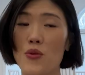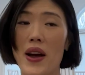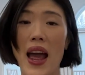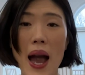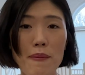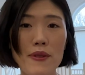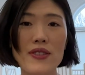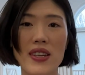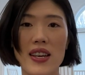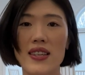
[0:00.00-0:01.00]
what happens
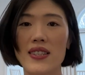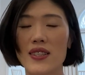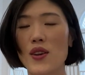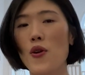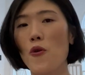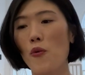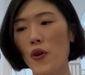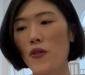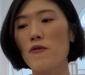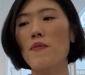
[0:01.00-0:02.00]
is one
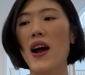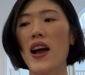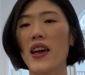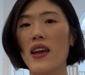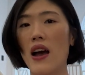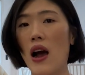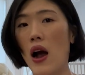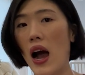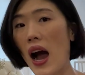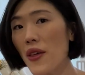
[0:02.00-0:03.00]
of my
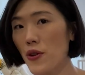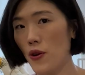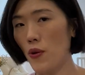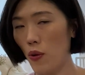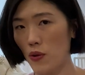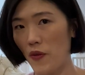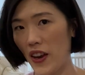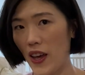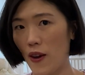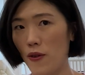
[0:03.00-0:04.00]
other old
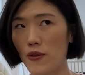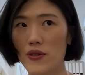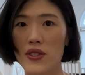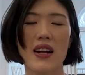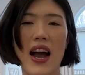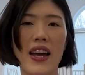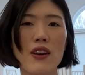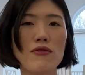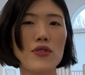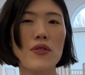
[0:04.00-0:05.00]
videos kind
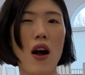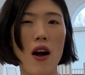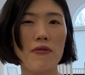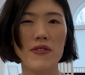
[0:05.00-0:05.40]
of took off